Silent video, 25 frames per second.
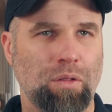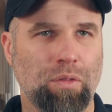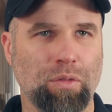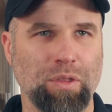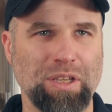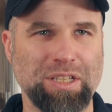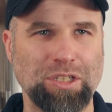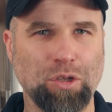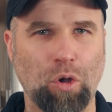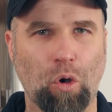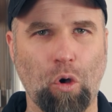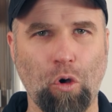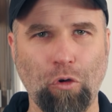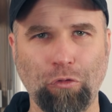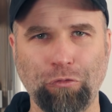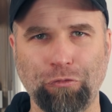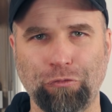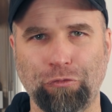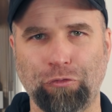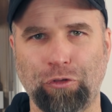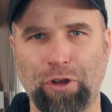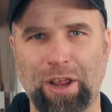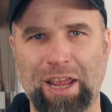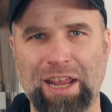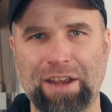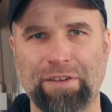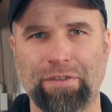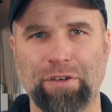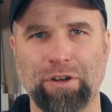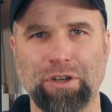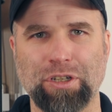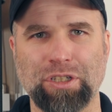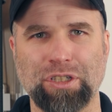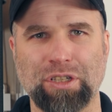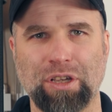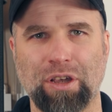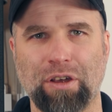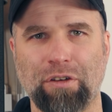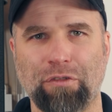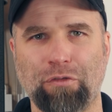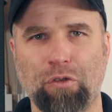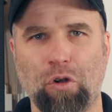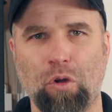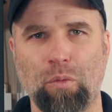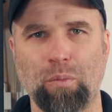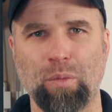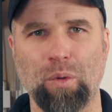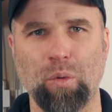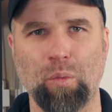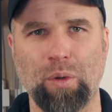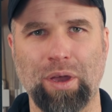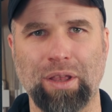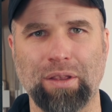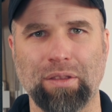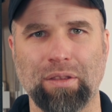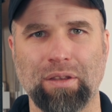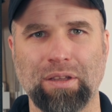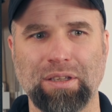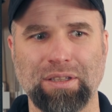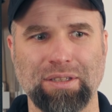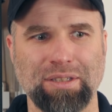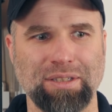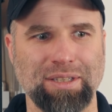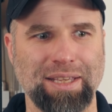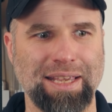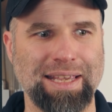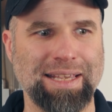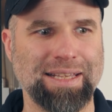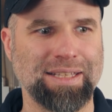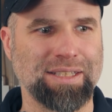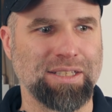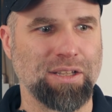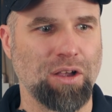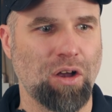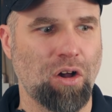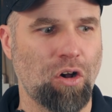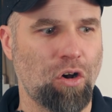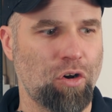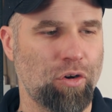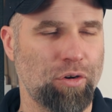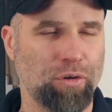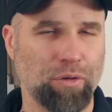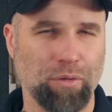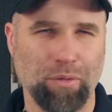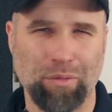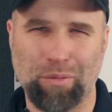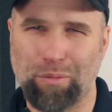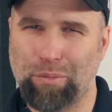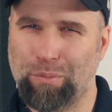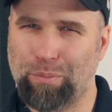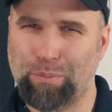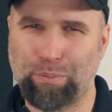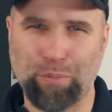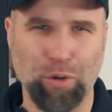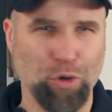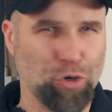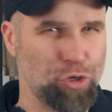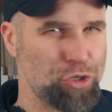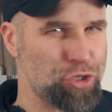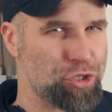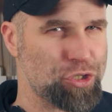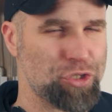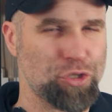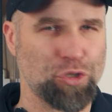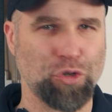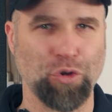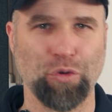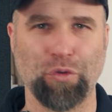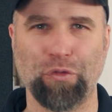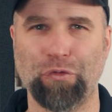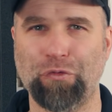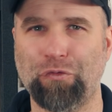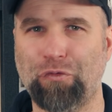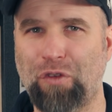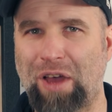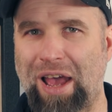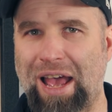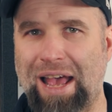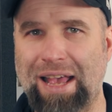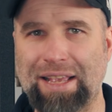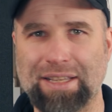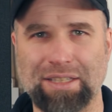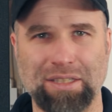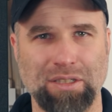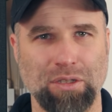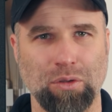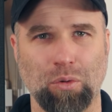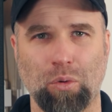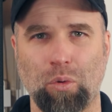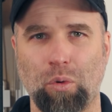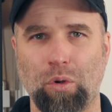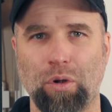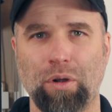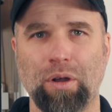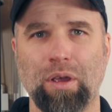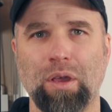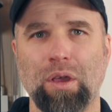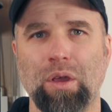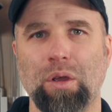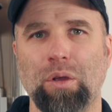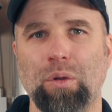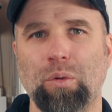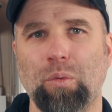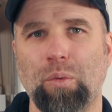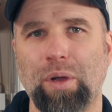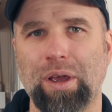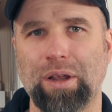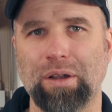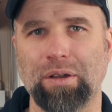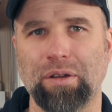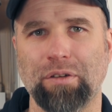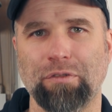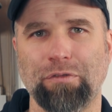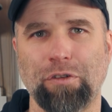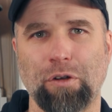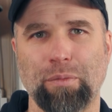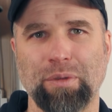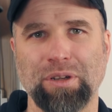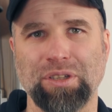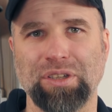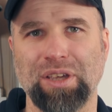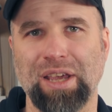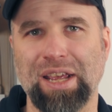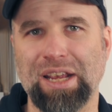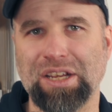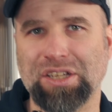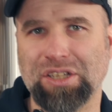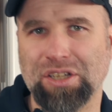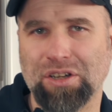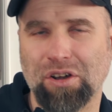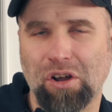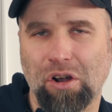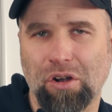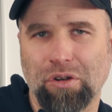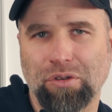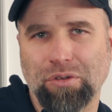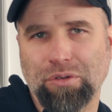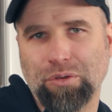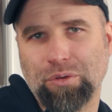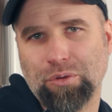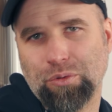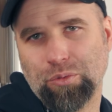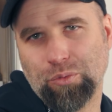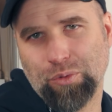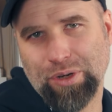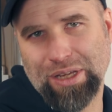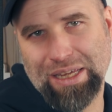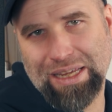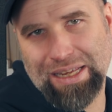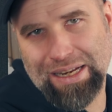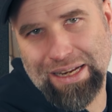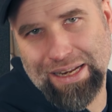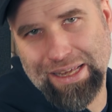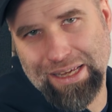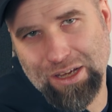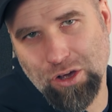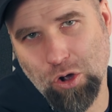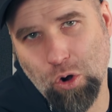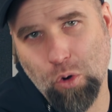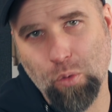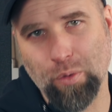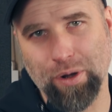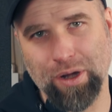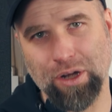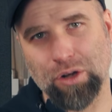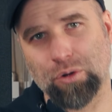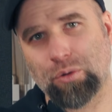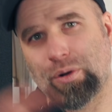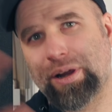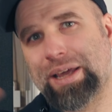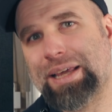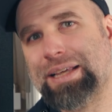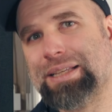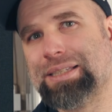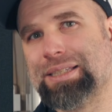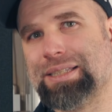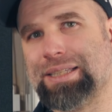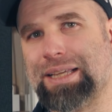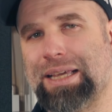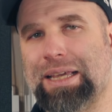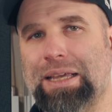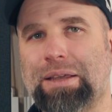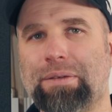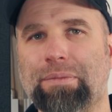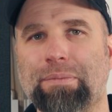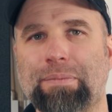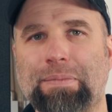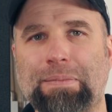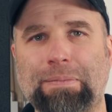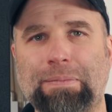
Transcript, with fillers: these off flavors from when yeast are pushed too fast or when fermentation are really going crazy.